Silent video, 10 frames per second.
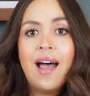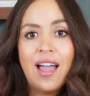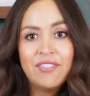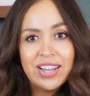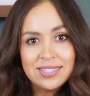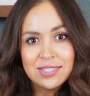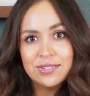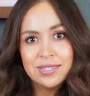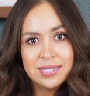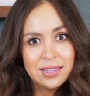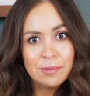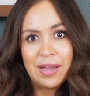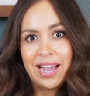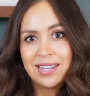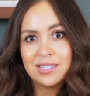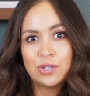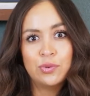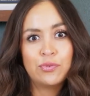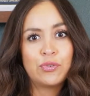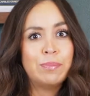I've had students in the past
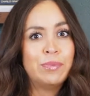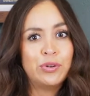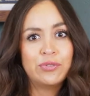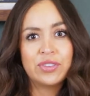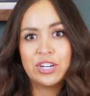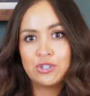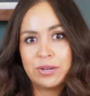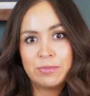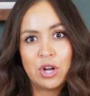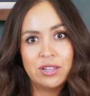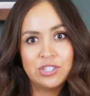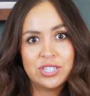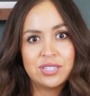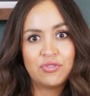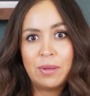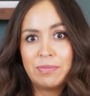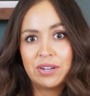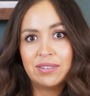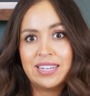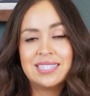who've removed their dream colleges from
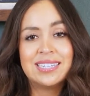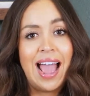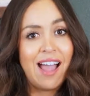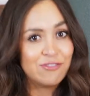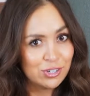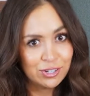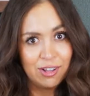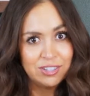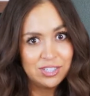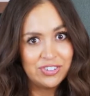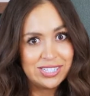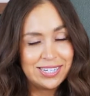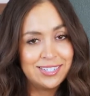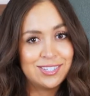their list after a college visit.